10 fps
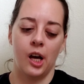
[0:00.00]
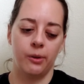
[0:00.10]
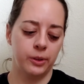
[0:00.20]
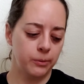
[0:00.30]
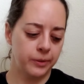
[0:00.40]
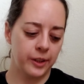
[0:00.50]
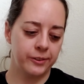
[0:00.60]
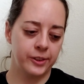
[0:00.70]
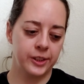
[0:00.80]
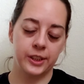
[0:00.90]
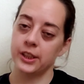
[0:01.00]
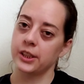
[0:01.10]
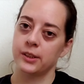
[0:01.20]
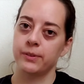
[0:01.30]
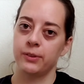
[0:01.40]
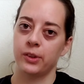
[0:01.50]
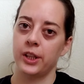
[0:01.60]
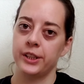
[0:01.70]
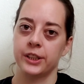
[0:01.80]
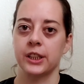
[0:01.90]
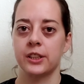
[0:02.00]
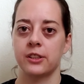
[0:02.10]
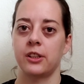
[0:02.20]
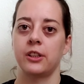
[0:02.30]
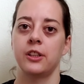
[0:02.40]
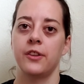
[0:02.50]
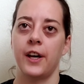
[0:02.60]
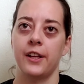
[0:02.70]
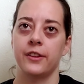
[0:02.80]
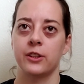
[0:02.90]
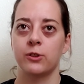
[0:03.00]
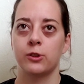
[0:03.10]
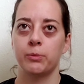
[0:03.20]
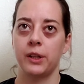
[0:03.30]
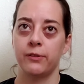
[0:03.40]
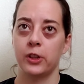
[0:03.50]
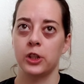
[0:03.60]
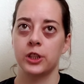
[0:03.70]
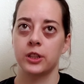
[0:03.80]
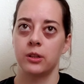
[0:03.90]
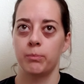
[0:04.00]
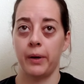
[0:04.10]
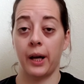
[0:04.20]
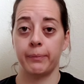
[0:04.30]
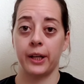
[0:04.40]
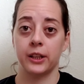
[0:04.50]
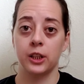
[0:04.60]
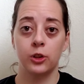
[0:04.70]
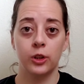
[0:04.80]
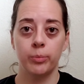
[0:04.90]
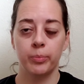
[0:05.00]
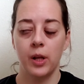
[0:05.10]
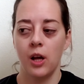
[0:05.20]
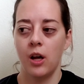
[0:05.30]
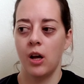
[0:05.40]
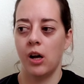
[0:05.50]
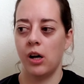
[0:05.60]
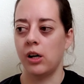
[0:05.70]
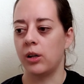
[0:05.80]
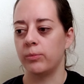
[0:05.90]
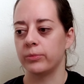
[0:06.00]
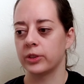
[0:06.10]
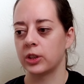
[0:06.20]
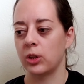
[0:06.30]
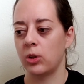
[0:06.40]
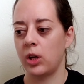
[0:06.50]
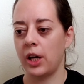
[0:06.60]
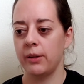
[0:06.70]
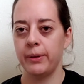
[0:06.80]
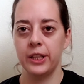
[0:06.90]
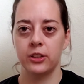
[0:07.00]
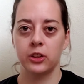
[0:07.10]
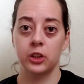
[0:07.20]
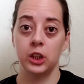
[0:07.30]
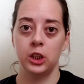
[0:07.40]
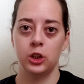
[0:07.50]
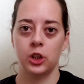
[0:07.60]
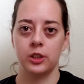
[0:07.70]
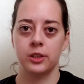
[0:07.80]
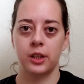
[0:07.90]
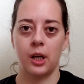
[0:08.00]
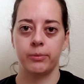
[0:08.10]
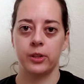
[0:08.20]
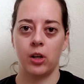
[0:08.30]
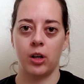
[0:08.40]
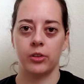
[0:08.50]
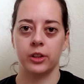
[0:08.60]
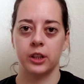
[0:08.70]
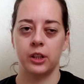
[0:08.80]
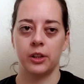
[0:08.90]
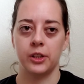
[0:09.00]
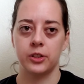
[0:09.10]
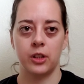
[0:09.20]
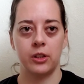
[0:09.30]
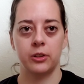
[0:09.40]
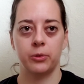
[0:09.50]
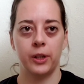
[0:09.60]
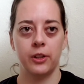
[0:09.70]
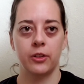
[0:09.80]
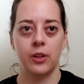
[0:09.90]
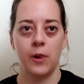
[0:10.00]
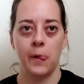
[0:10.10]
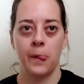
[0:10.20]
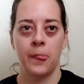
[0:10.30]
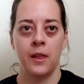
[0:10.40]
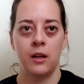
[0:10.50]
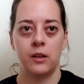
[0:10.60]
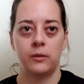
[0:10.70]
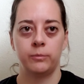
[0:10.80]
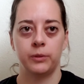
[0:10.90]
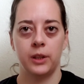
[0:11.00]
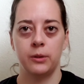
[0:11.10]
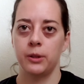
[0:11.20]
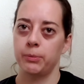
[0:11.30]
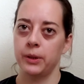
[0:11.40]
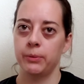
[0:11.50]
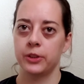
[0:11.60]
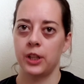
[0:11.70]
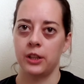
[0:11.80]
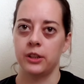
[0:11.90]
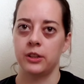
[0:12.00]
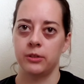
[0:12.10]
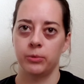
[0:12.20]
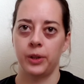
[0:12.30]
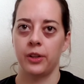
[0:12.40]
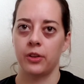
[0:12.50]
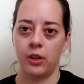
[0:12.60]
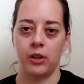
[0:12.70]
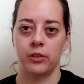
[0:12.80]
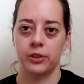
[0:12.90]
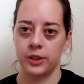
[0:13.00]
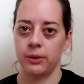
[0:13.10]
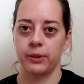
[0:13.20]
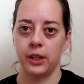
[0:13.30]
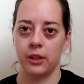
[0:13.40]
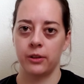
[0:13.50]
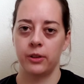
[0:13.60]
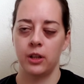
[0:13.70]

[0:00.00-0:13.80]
I want to preface this before I get started that this was my first backpacking trip. So I basically just kept all the gear I started with, and it pretty much ended with all the same gear.